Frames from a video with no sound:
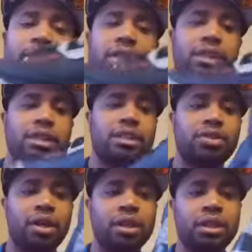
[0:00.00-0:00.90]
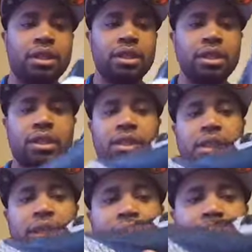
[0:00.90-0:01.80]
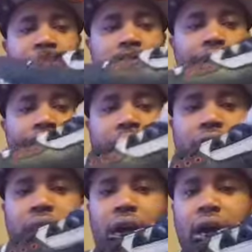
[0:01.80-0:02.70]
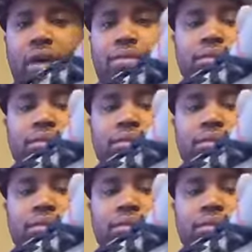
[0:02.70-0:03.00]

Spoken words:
think of these right here. And let me know if y'all cop.